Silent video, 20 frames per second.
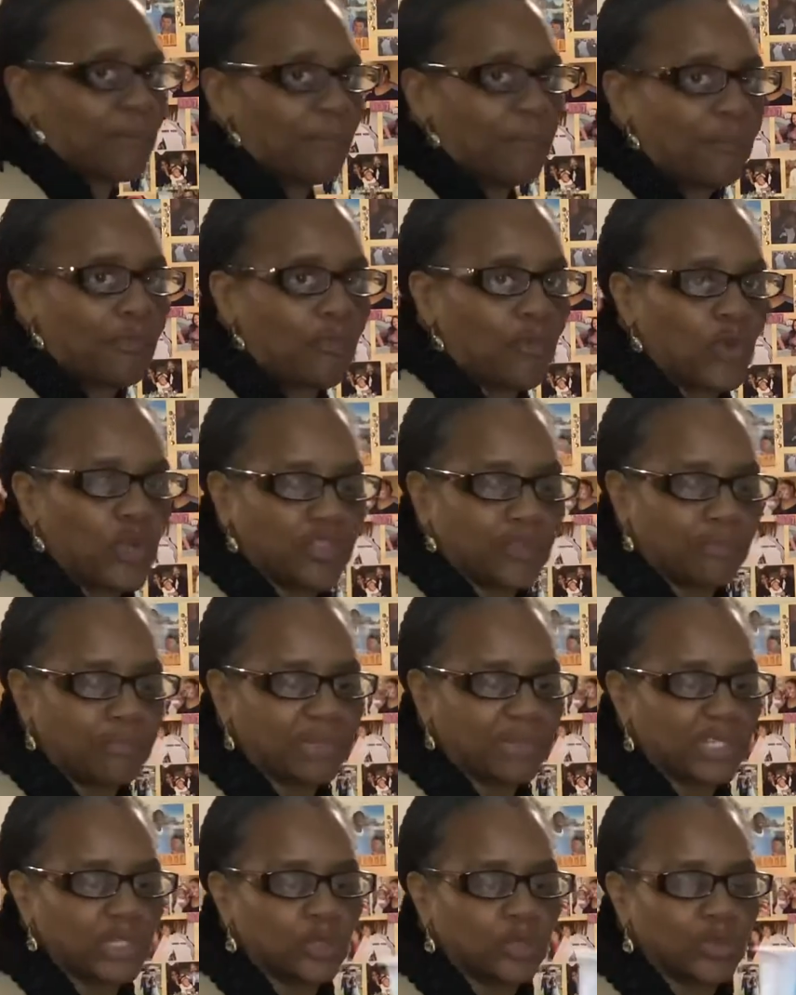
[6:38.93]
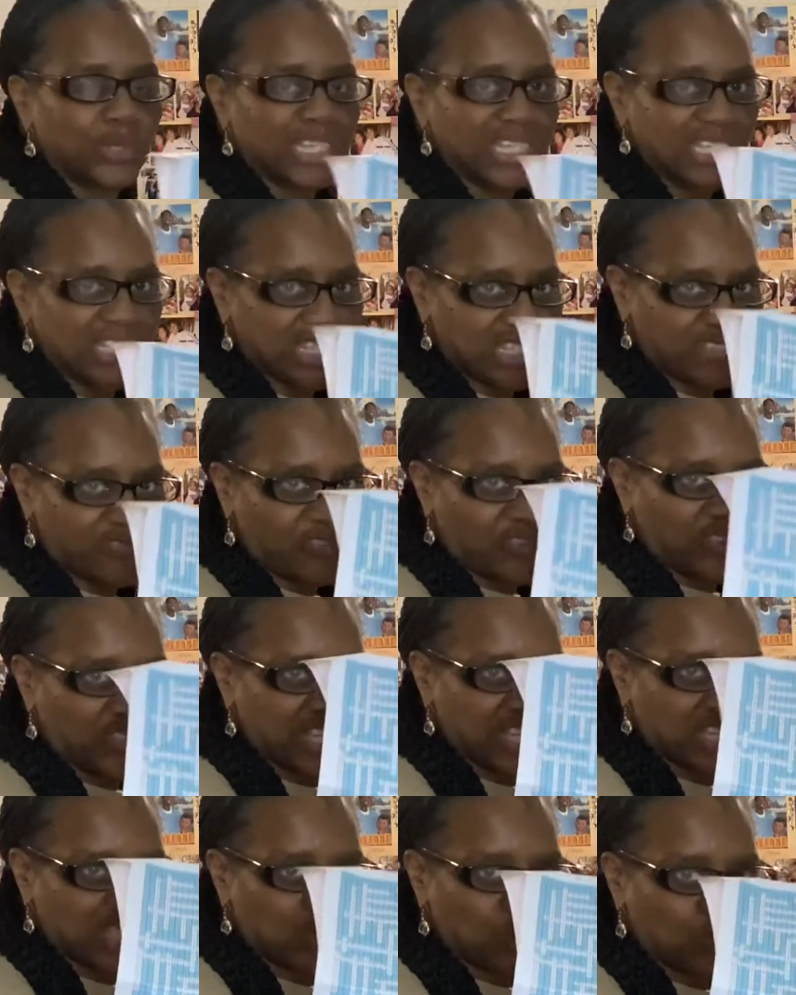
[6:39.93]
where the blue is for
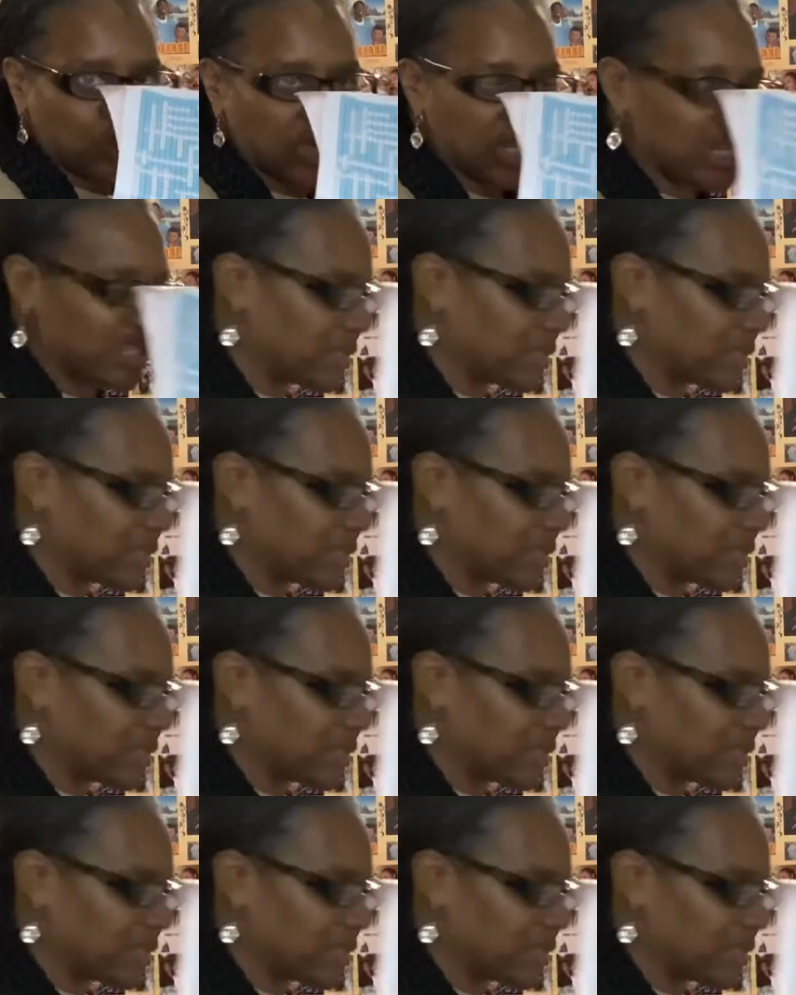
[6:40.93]
this one,